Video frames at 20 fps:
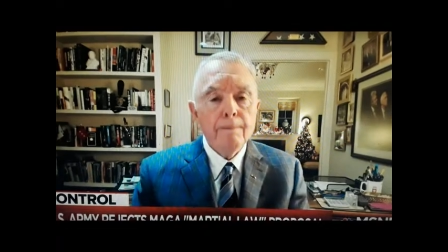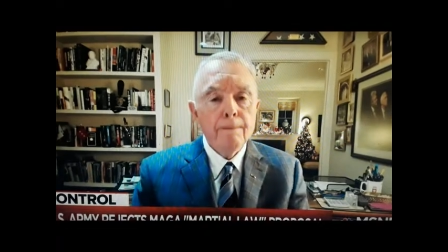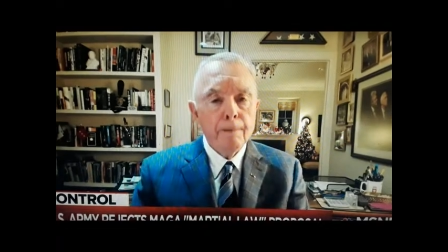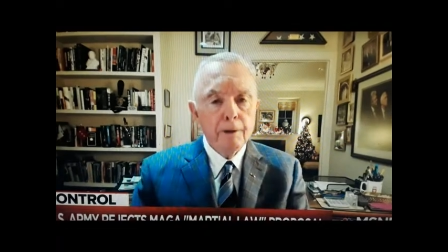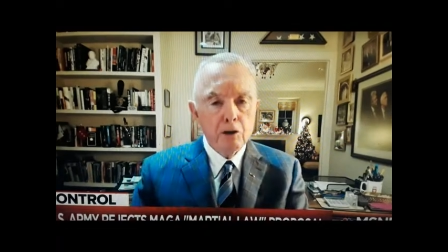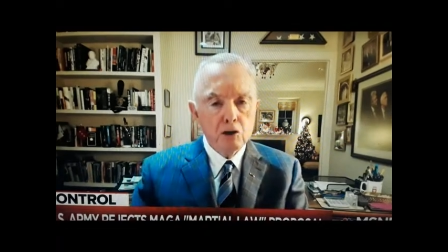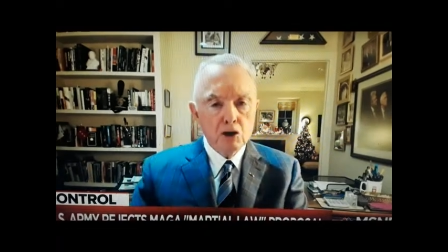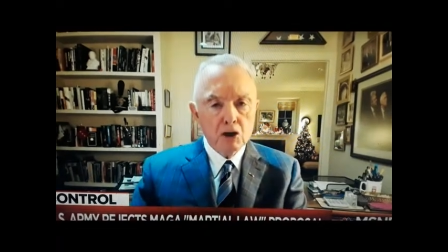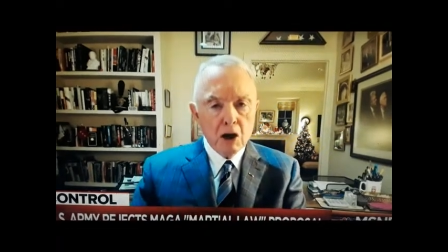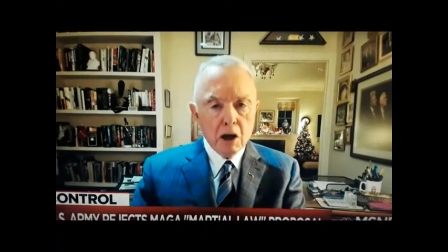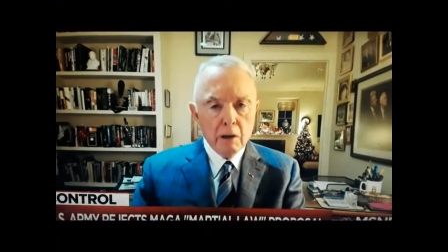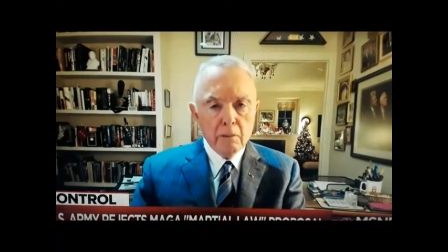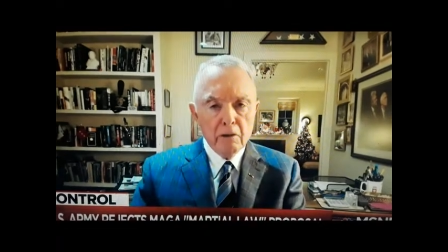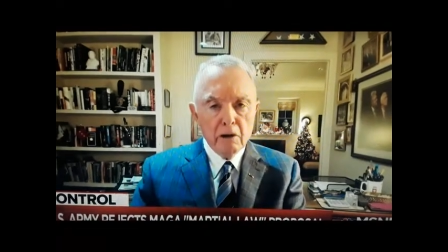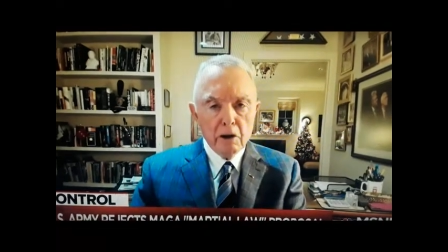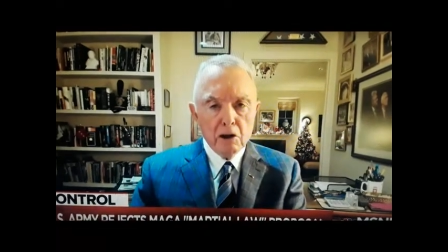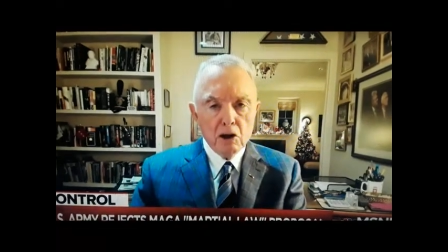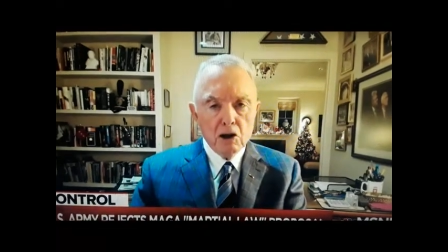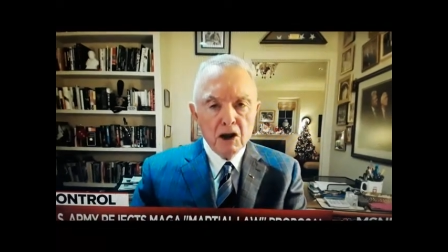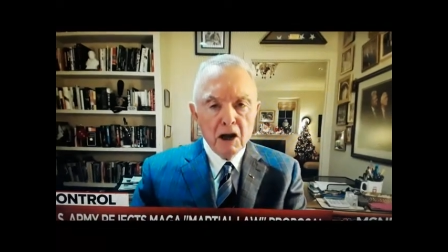The chairman
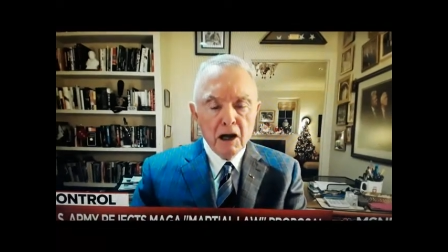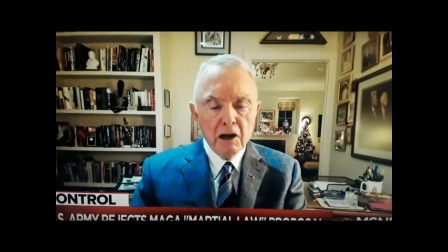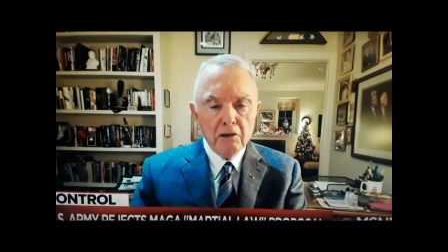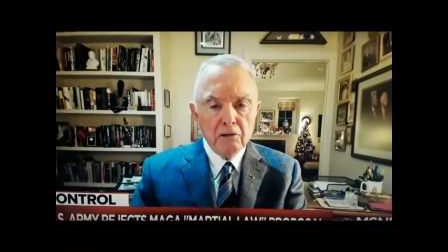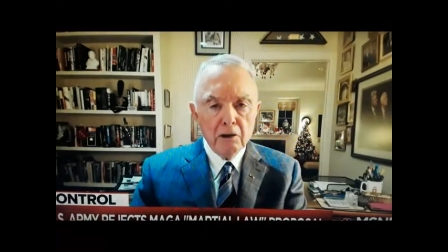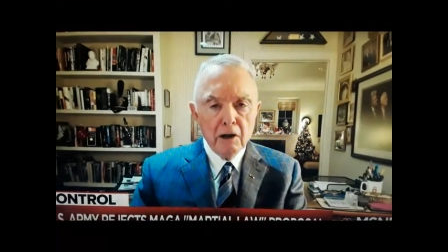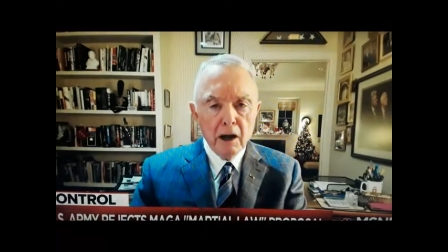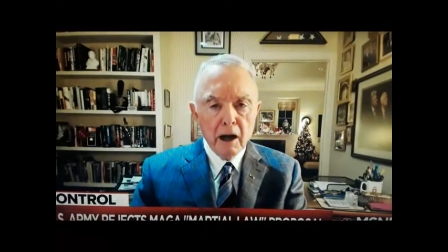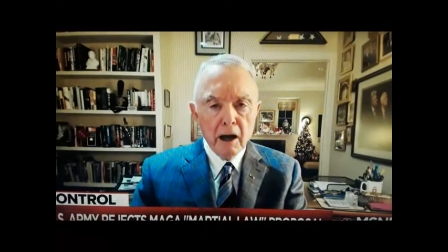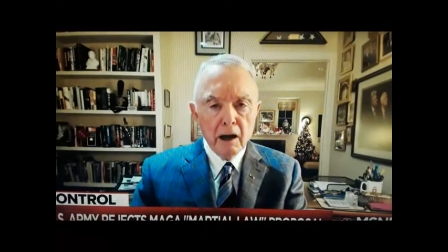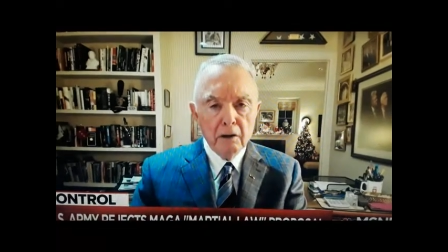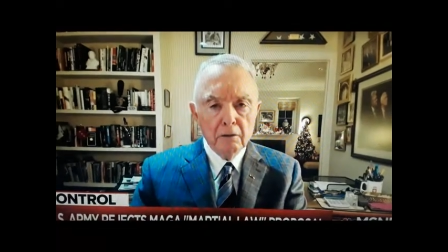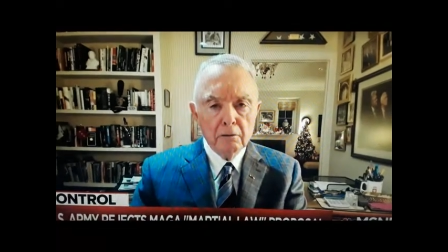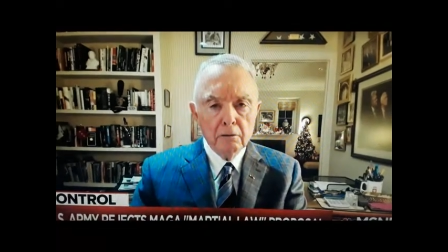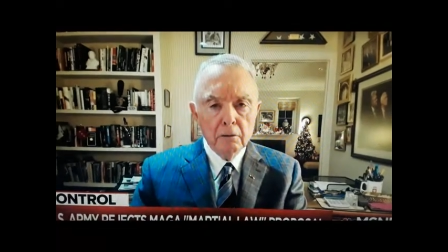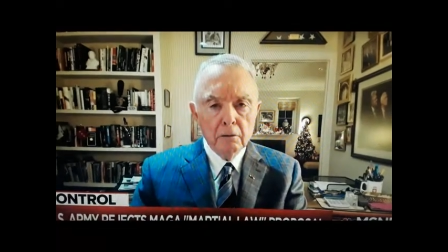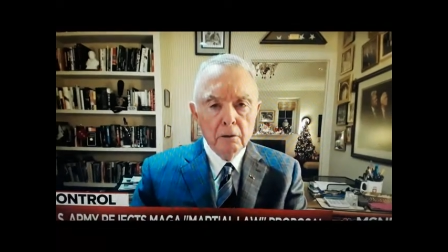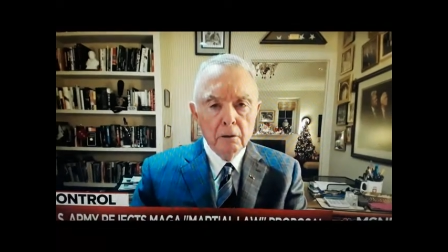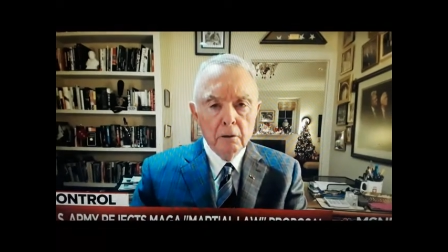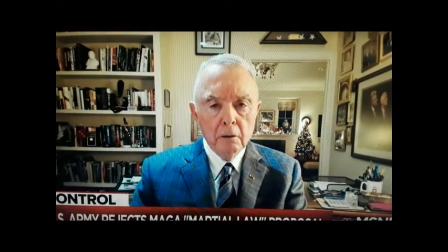of the JCS
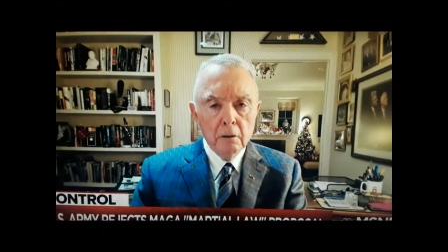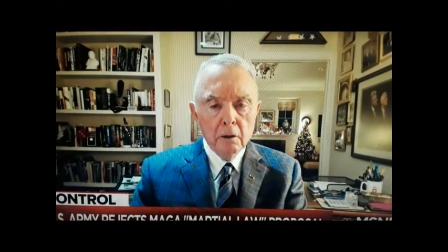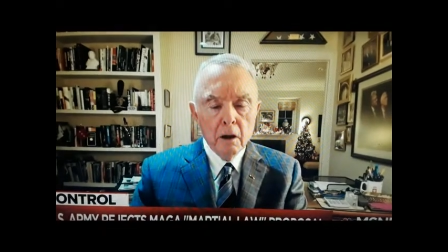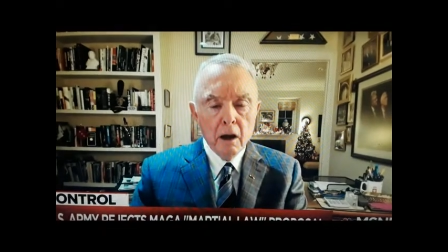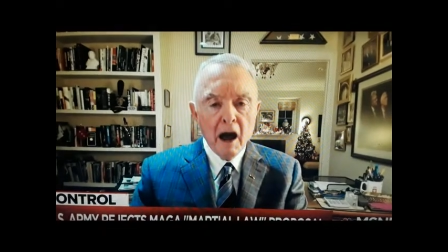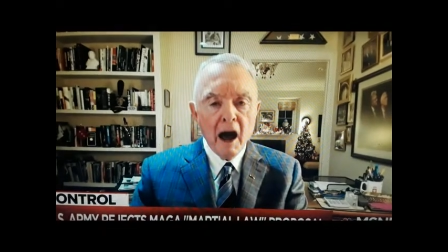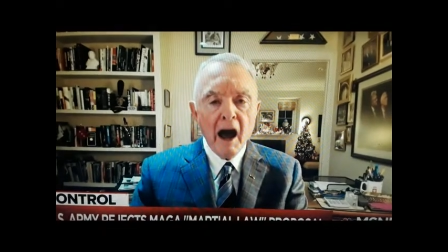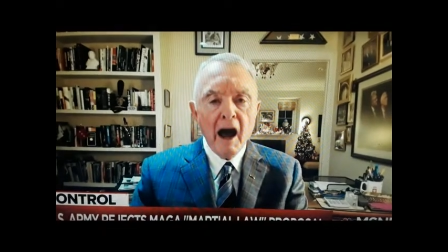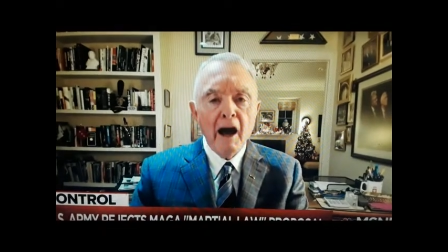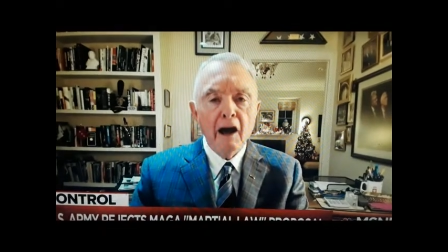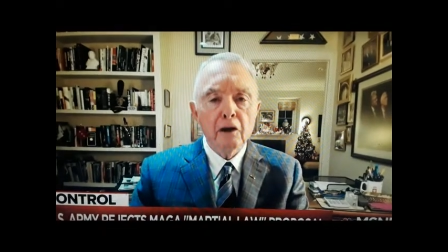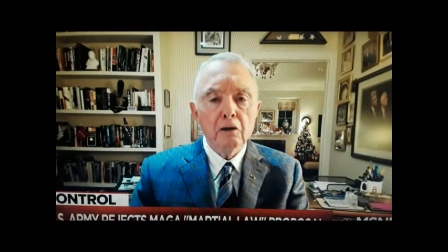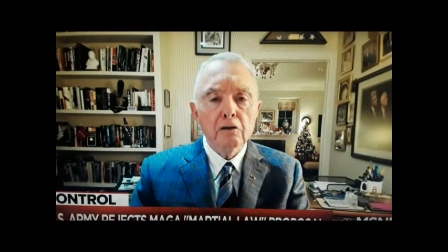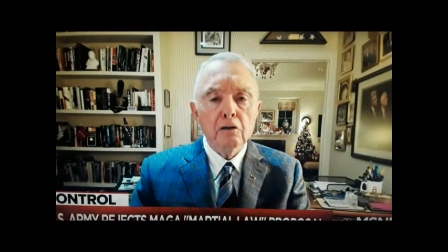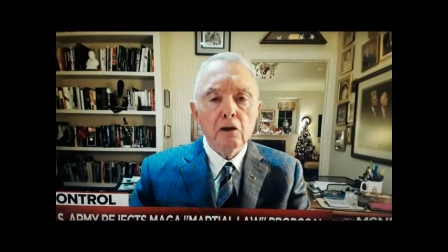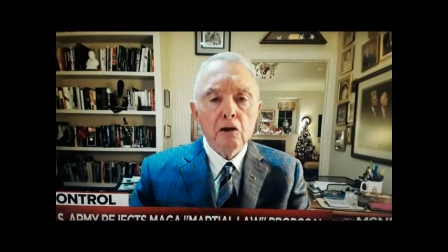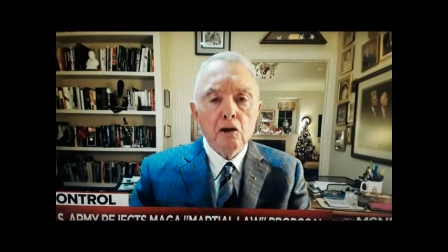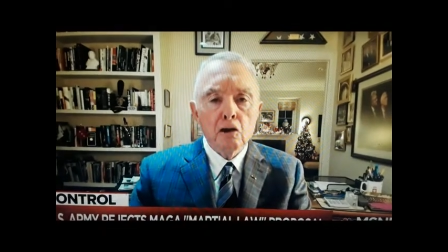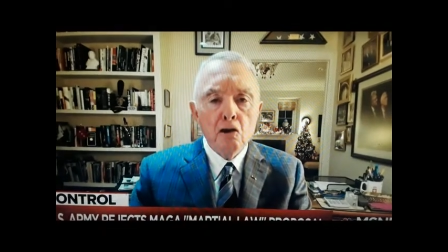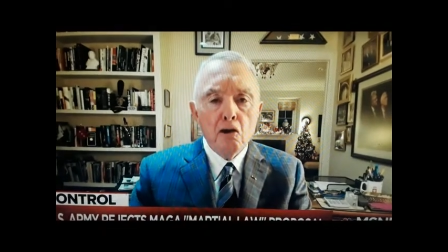has
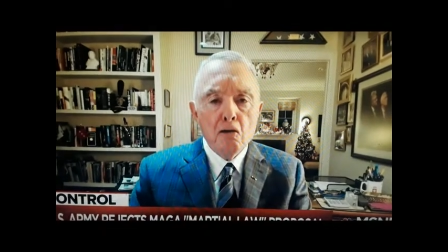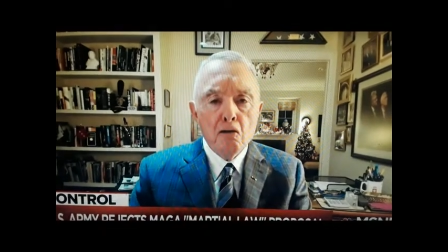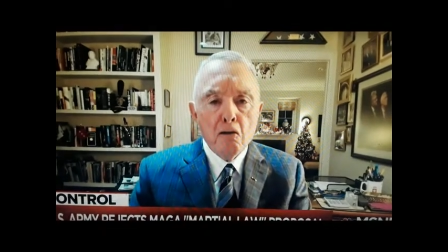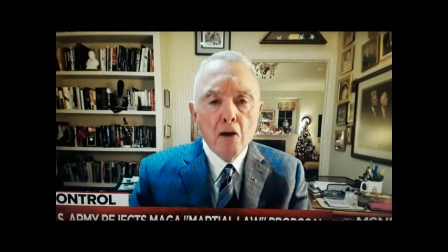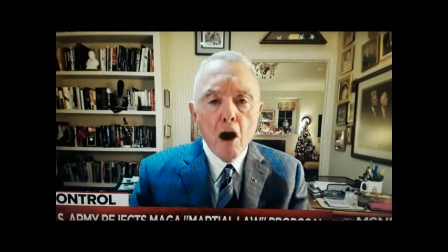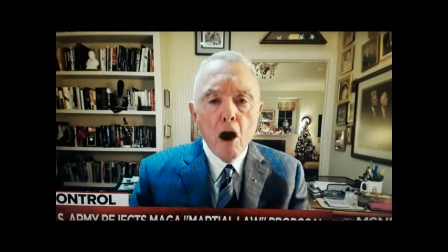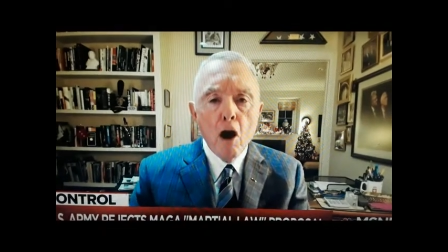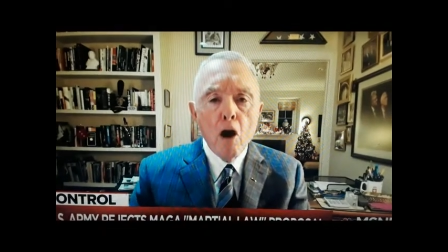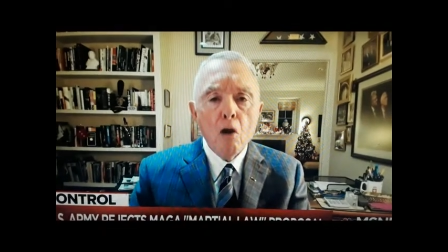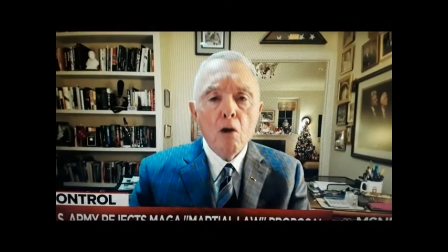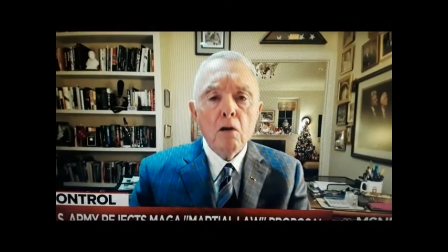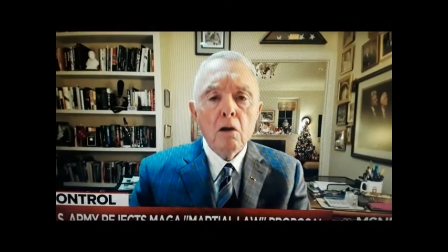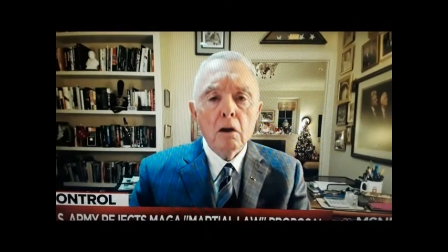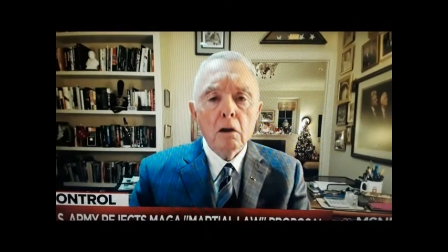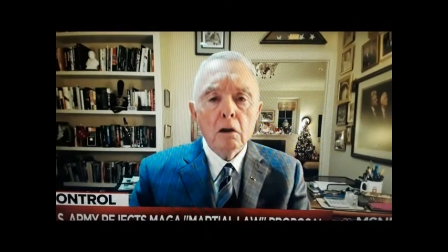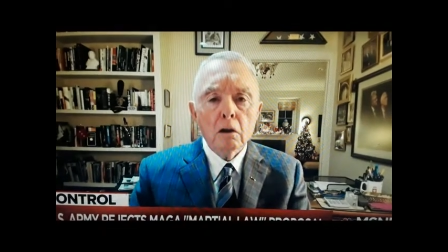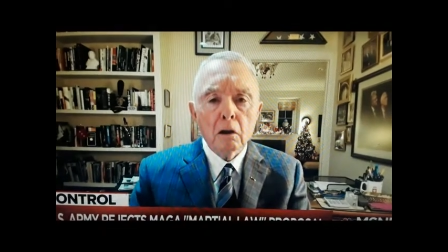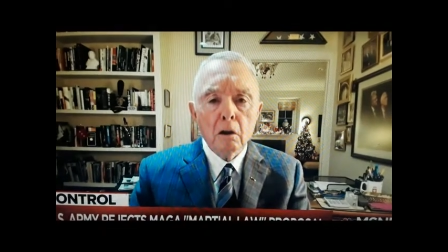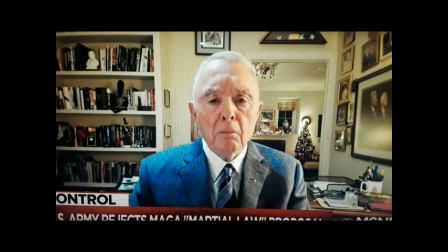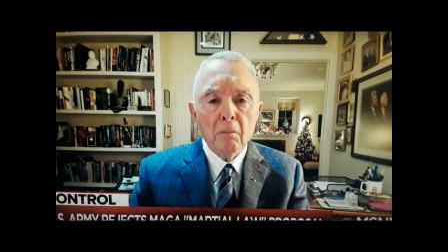no
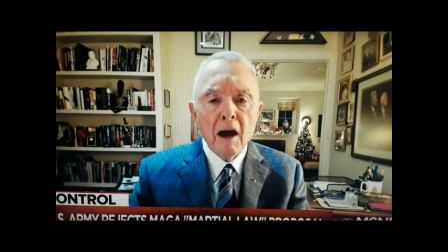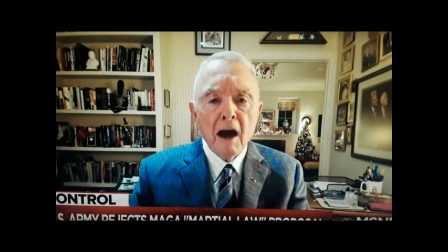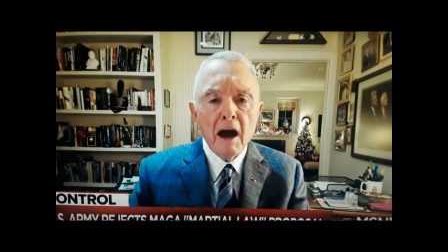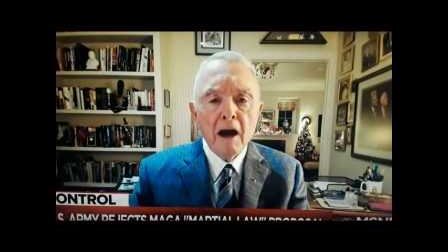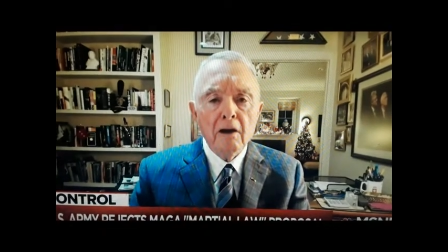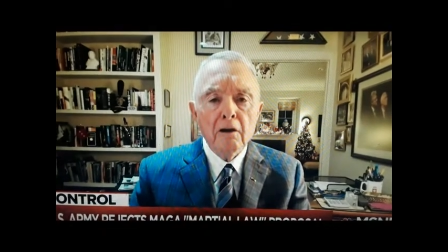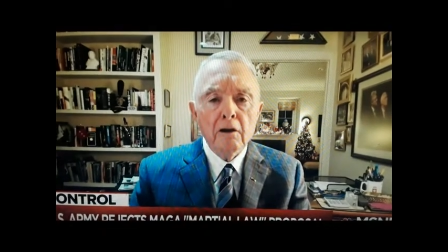command